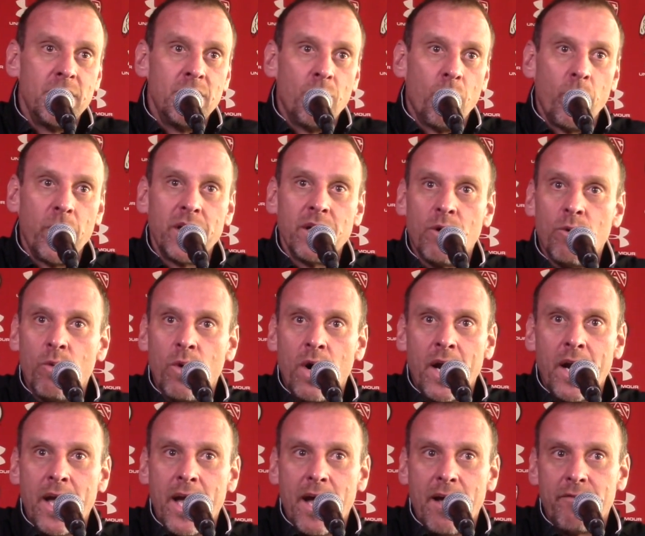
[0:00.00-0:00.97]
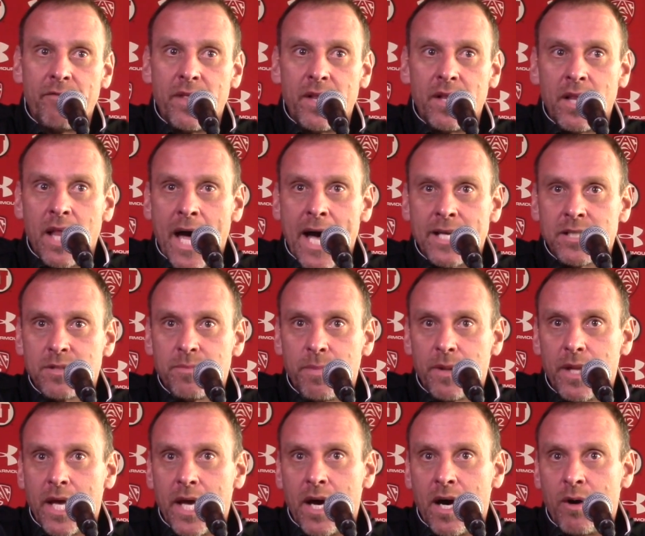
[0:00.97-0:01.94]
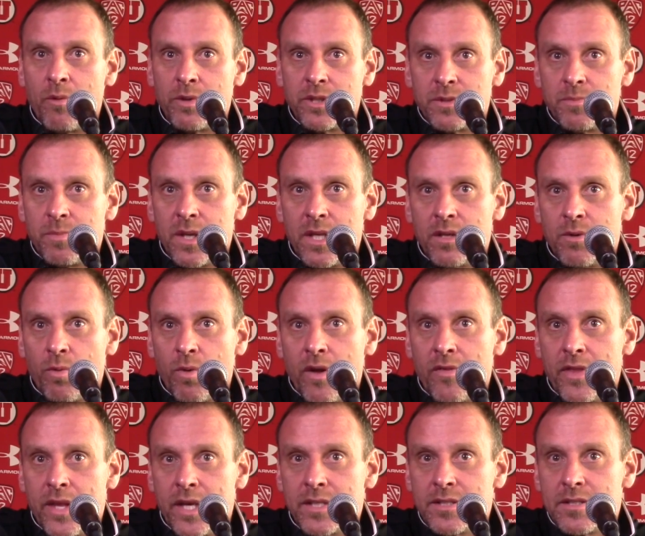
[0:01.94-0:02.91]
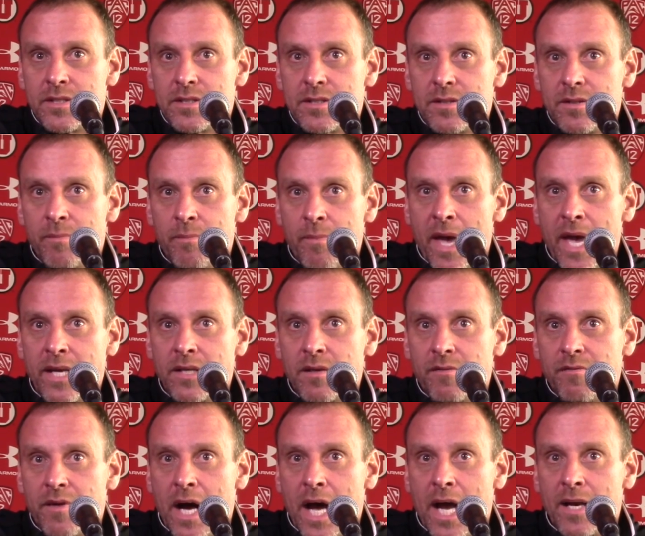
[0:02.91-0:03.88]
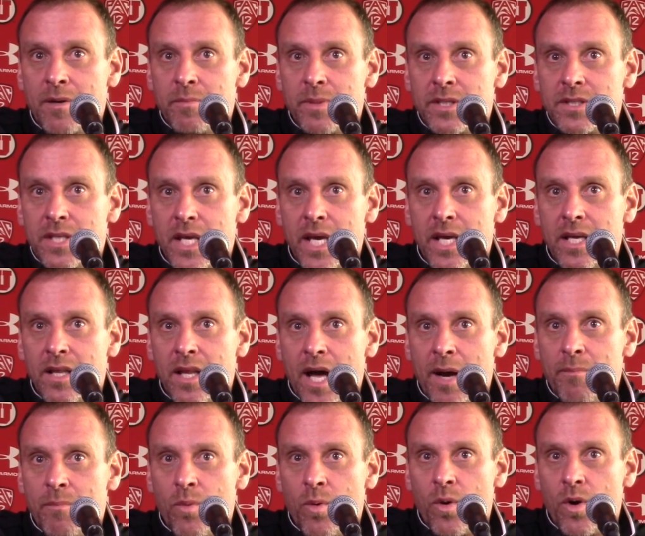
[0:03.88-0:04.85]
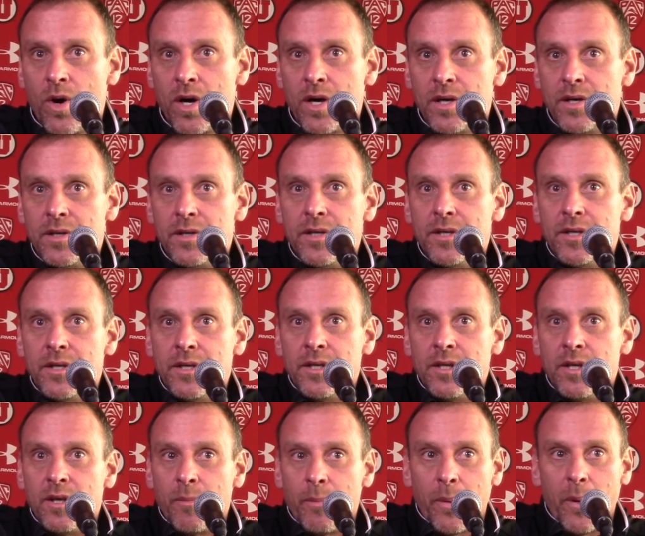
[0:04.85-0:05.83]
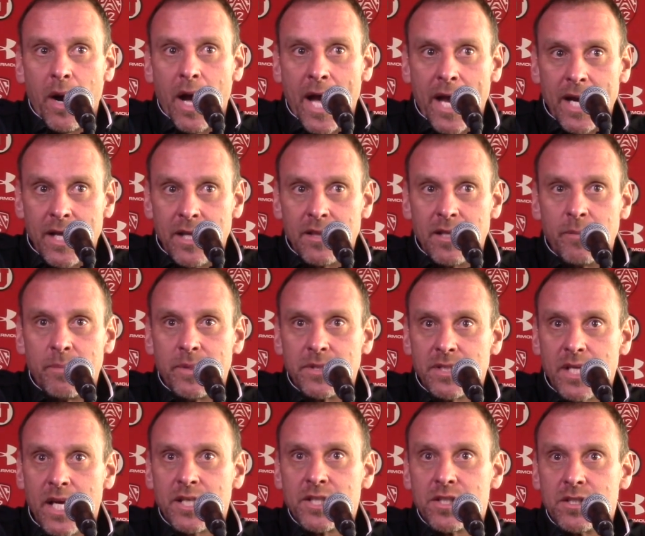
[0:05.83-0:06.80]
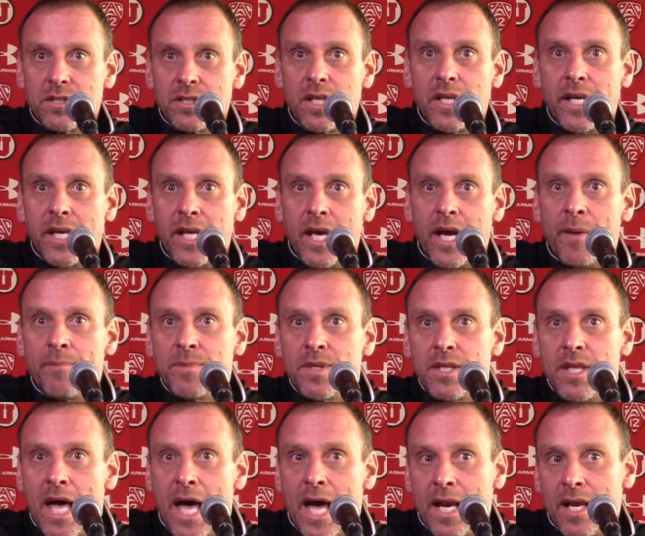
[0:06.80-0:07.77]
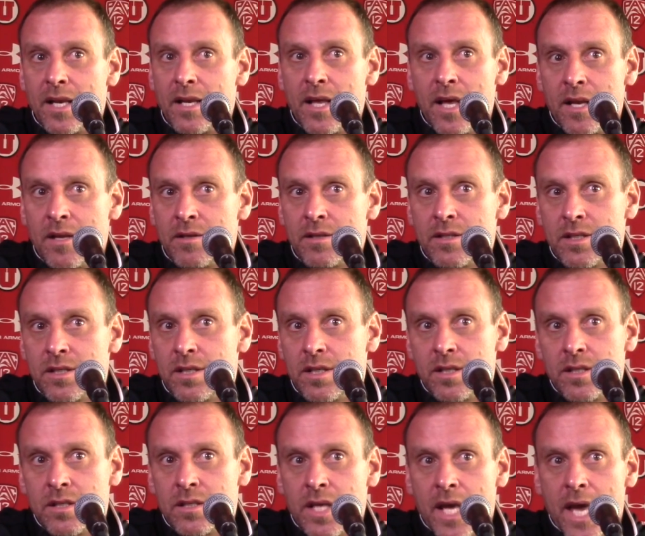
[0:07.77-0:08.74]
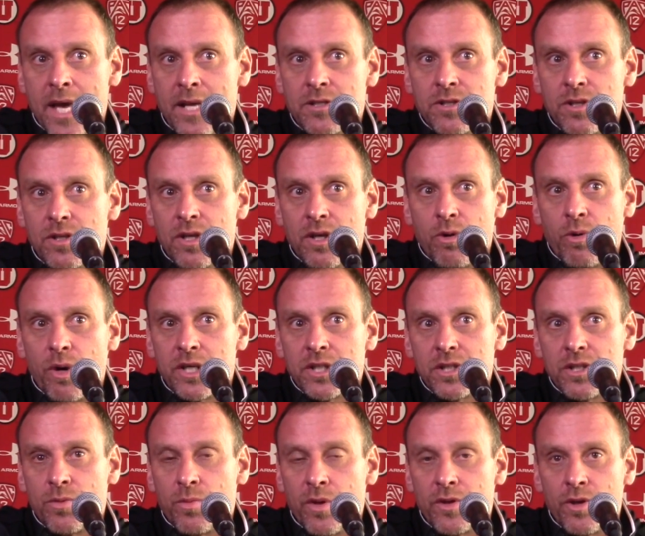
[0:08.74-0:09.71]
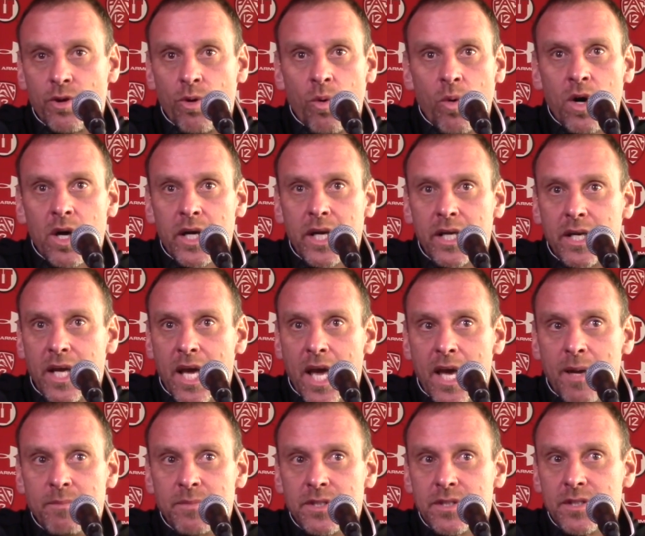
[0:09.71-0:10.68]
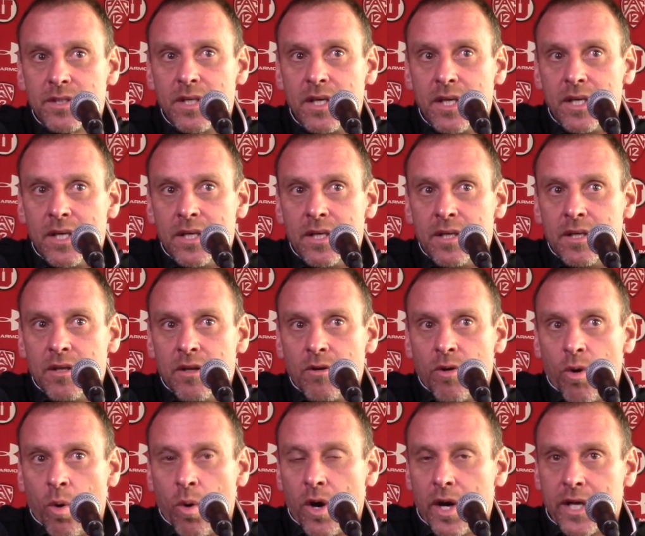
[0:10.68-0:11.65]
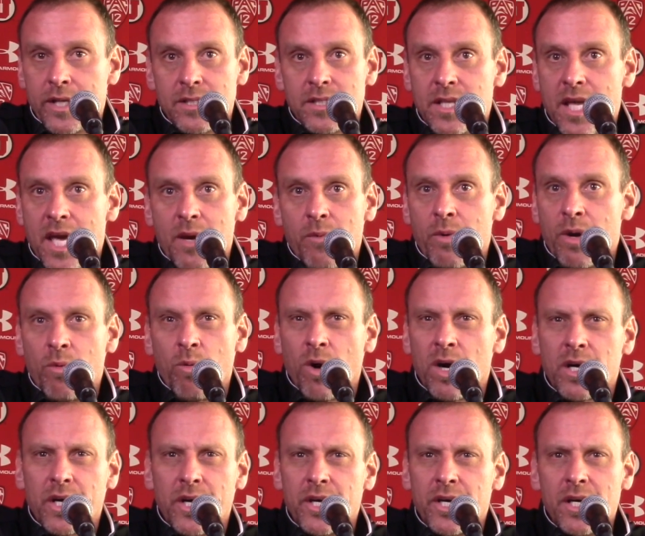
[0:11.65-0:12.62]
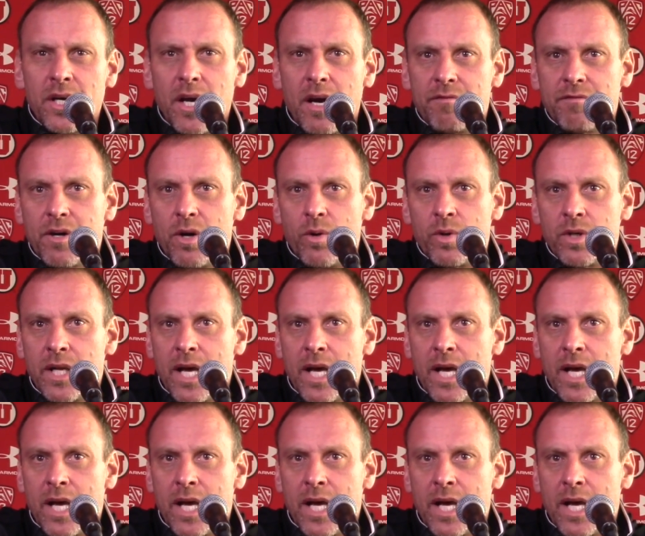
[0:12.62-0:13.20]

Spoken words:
we don't want to have the last play always be the one that's magnified, but take a lot more pride in the possessions leading up to that. And then to answer the question with the Oregon games, Oregon State, we weren't good enough going